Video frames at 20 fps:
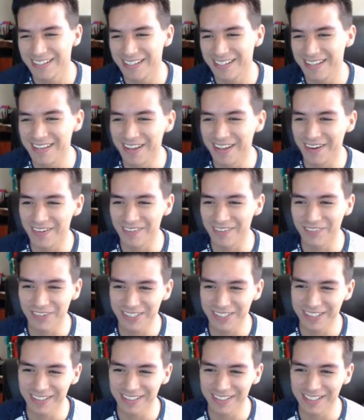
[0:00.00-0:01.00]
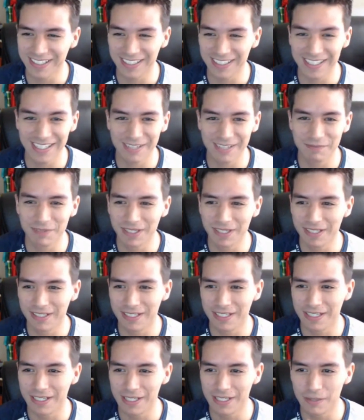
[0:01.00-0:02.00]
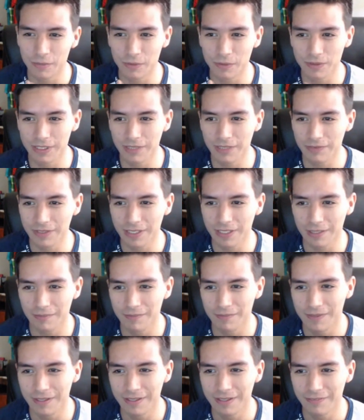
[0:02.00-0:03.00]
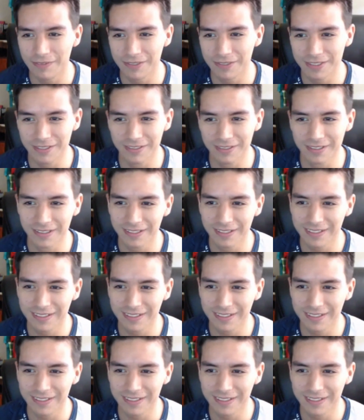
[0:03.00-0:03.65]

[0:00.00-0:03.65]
No, unfortunately not yet, but it will definitely come in the future.